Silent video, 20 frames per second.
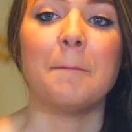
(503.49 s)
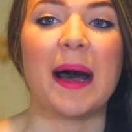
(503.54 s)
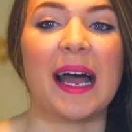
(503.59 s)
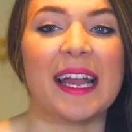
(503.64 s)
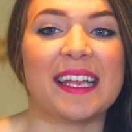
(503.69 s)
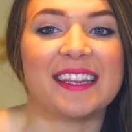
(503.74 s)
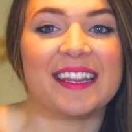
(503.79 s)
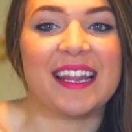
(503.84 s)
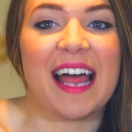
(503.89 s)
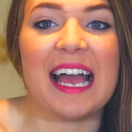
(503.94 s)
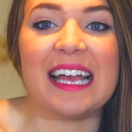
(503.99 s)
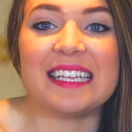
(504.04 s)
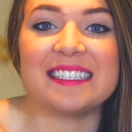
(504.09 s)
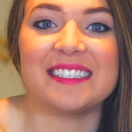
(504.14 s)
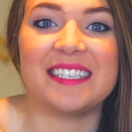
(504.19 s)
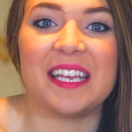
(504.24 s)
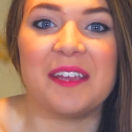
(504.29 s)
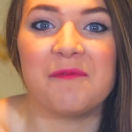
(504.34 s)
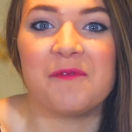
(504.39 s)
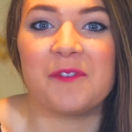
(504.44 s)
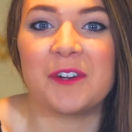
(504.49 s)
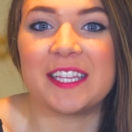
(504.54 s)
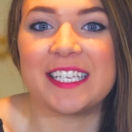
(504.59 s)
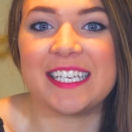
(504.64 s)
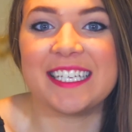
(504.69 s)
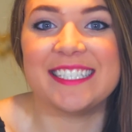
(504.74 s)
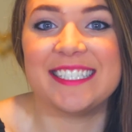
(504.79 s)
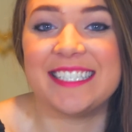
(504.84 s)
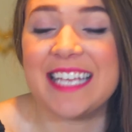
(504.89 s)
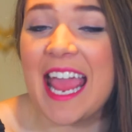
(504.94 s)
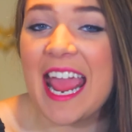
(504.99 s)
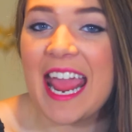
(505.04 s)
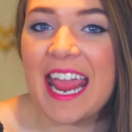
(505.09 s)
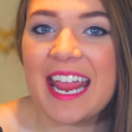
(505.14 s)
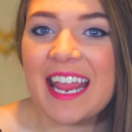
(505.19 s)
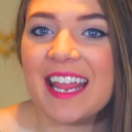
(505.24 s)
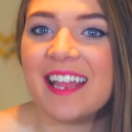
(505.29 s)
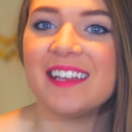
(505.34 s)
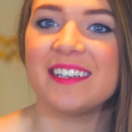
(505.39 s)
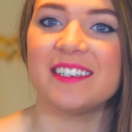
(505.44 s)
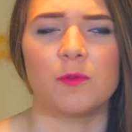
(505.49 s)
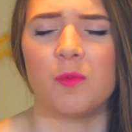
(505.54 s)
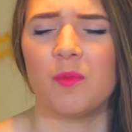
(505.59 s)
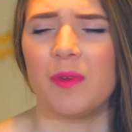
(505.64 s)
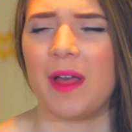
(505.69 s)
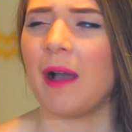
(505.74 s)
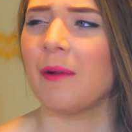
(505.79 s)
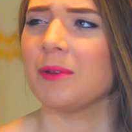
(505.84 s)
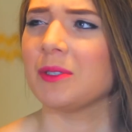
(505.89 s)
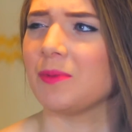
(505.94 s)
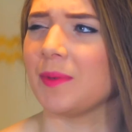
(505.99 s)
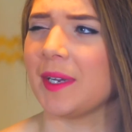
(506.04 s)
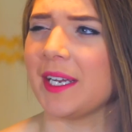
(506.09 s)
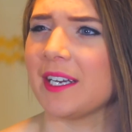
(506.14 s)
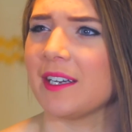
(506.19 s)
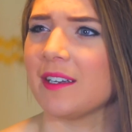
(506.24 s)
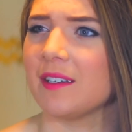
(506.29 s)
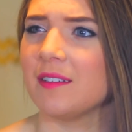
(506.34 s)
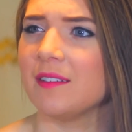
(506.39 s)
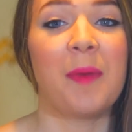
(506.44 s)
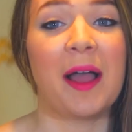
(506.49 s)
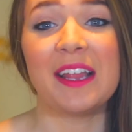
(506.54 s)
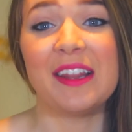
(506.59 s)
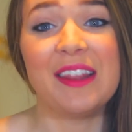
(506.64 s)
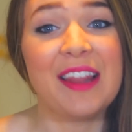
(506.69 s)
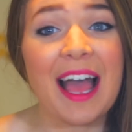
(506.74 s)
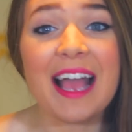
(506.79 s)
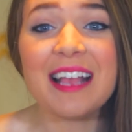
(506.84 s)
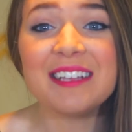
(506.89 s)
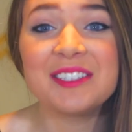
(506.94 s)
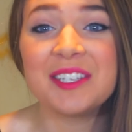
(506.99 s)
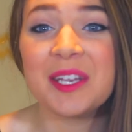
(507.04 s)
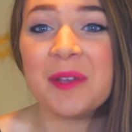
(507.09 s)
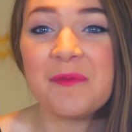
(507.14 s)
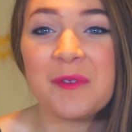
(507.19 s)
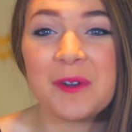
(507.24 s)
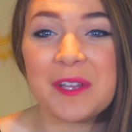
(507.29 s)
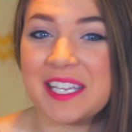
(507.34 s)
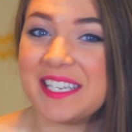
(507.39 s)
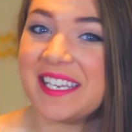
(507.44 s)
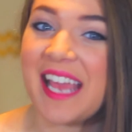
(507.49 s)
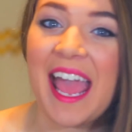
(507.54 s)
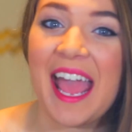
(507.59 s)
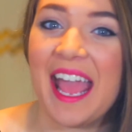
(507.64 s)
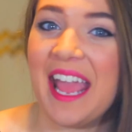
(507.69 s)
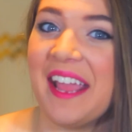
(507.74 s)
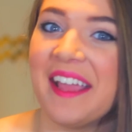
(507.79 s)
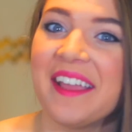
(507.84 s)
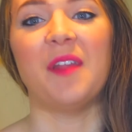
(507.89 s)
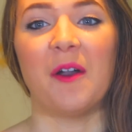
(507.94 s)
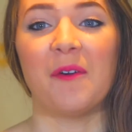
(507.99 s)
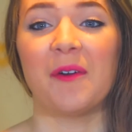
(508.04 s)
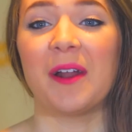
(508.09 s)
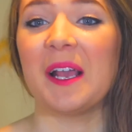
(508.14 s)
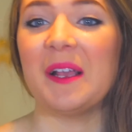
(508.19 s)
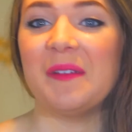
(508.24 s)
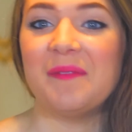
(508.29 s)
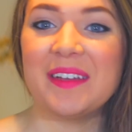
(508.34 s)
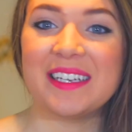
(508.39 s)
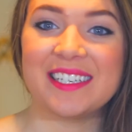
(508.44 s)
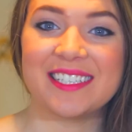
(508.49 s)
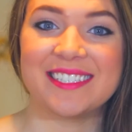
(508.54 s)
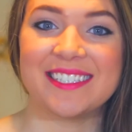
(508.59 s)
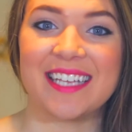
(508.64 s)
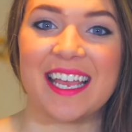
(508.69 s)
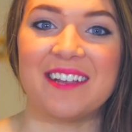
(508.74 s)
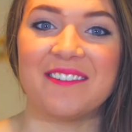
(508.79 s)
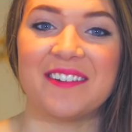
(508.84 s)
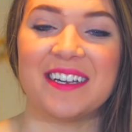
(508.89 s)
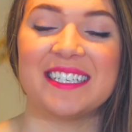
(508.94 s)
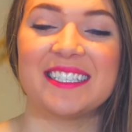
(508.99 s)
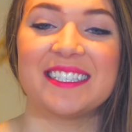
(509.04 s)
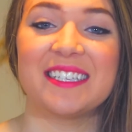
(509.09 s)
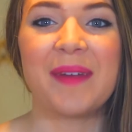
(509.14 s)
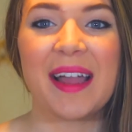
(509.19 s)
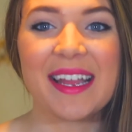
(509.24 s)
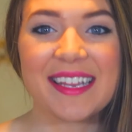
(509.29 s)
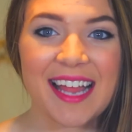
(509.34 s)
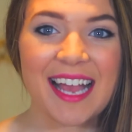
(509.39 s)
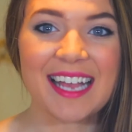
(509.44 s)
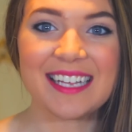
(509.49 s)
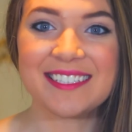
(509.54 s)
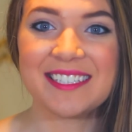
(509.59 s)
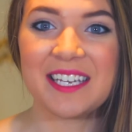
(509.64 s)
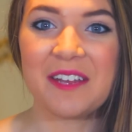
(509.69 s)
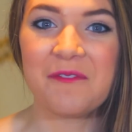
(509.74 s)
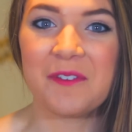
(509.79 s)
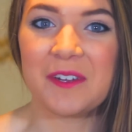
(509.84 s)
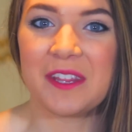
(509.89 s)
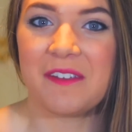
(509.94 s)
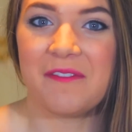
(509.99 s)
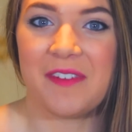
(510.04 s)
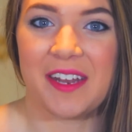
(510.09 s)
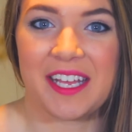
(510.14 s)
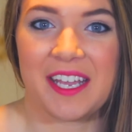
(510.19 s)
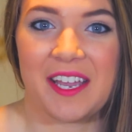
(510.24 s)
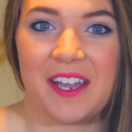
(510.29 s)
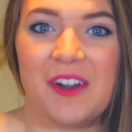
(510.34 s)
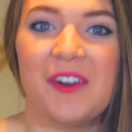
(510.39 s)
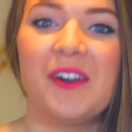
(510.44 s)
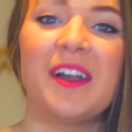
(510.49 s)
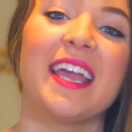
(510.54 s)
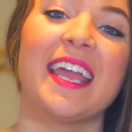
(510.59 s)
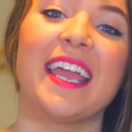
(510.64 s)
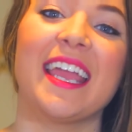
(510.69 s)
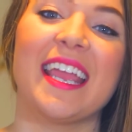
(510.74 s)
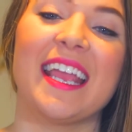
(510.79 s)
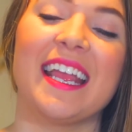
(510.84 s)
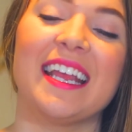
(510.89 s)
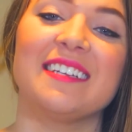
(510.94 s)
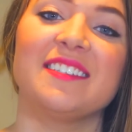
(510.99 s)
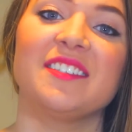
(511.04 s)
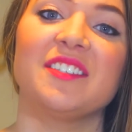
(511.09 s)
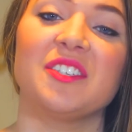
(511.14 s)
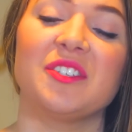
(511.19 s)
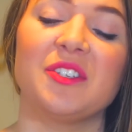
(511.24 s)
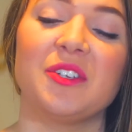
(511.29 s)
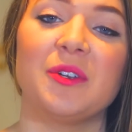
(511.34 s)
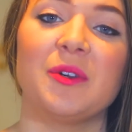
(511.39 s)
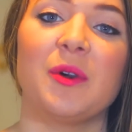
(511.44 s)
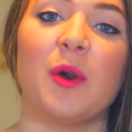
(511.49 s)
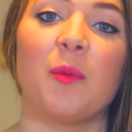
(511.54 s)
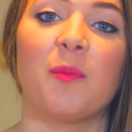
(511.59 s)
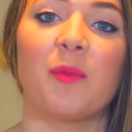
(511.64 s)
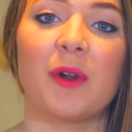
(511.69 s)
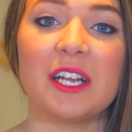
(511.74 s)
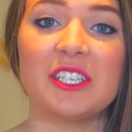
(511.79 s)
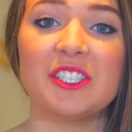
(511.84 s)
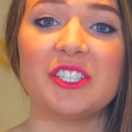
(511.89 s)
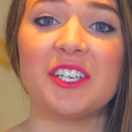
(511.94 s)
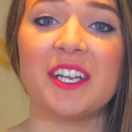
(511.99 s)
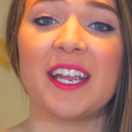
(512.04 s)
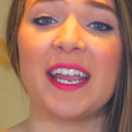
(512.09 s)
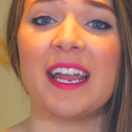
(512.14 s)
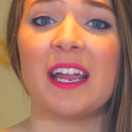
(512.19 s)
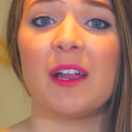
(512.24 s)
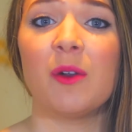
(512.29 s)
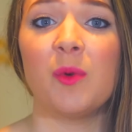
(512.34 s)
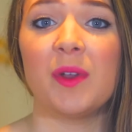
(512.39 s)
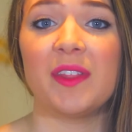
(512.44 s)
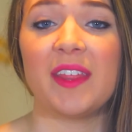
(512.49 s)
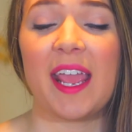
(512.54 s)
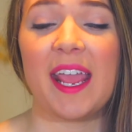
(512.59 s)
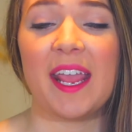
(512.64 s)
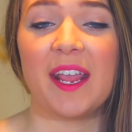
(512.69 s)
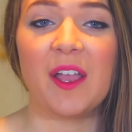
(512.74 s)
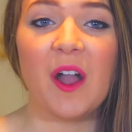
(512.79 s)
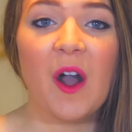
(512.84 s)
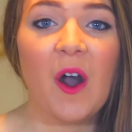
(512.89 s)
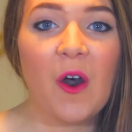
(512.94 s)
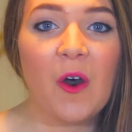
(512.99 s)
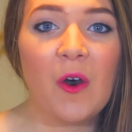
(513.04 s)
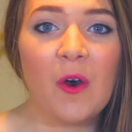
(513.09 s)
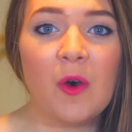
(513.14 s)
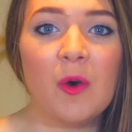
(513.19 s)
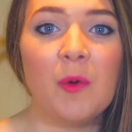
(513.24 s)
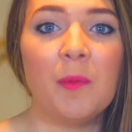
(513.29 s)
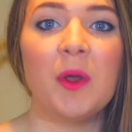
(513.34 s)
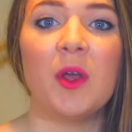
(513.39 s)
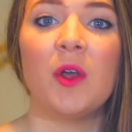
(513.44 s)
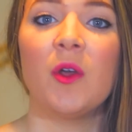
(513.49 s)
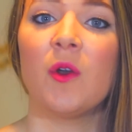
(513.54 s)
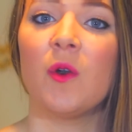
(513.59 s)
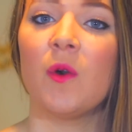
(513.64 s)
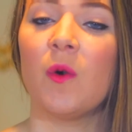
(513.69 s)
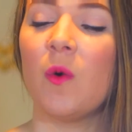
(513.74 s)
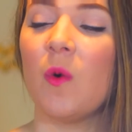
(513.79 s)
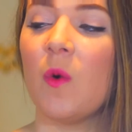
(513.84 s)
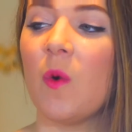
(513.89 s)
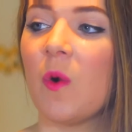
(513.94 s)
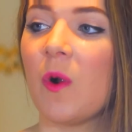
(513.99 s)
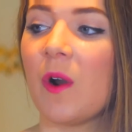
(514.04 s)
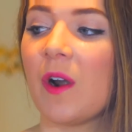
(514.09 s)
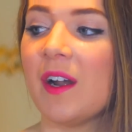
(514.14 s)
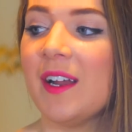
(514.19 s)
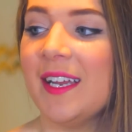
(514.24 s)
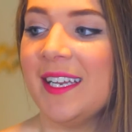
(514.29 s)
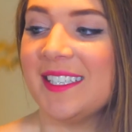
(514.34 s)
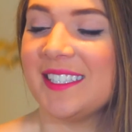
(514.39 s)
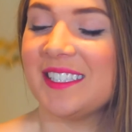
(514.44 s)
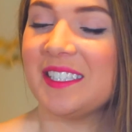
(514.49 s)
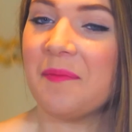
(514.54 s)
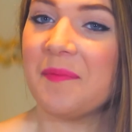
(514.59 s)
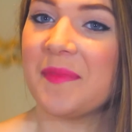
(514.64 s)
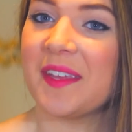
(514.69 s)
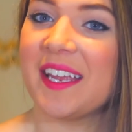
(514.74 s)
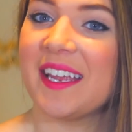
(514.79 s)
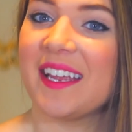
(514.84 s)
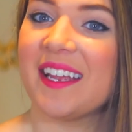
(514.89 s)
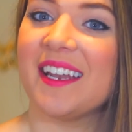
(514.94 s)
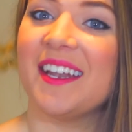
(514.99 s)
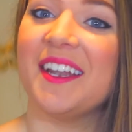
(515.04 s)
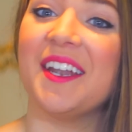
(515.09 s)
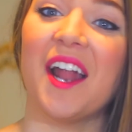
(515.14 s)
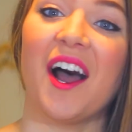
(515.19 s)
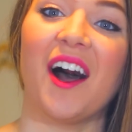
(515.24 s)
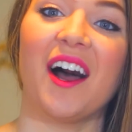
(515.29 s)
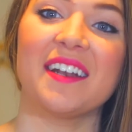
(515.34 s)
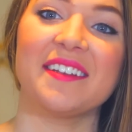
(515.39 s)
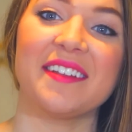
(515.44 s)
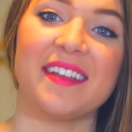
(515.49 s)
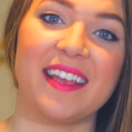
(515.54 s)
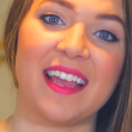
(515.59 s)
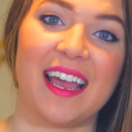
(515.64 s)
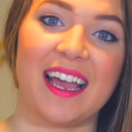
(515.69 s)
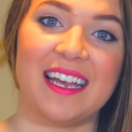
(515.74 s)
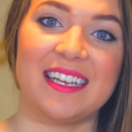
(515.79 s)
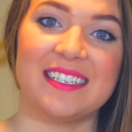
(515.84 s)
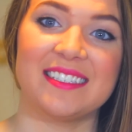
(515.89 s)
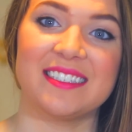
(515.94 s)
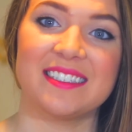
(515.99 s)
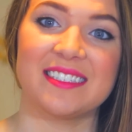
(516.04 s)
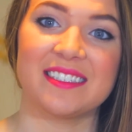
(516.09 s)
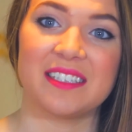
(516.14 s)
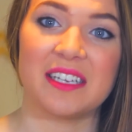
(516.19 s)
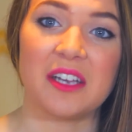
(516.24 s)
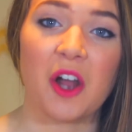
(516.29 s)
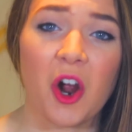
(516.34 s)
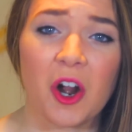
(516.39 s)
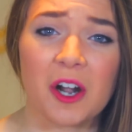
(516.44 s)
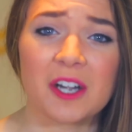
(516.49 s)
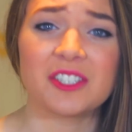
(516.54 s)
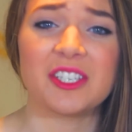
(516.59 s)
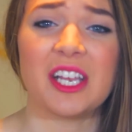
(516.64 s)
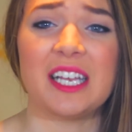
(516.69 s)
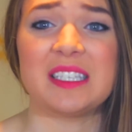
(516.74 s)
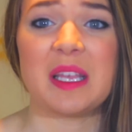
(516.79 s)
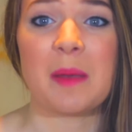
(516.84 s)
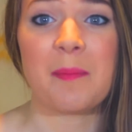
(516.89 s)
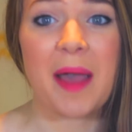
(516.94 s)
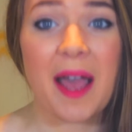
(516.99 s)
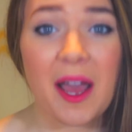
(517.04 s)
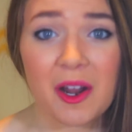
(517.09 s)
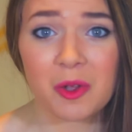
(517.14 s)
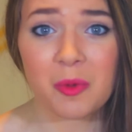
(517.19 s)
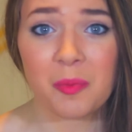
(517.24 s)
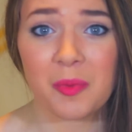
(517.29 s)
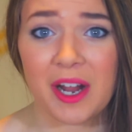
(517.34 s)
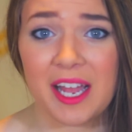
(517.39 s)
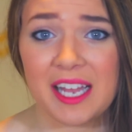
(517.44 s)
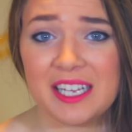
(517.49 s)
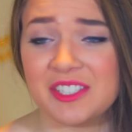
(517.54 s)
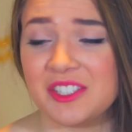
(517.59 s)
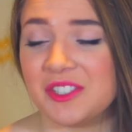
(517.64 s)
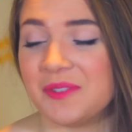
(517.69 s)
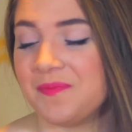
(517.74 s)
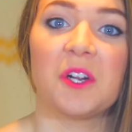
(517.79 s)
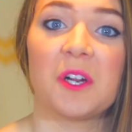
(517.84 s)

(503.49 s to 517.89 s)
My last tip for the day, that was weird. My last tip for the day, no, what I meant to say was, my last tip for the video is to brush your hair with a comb or something not as harsh as a paddle brush.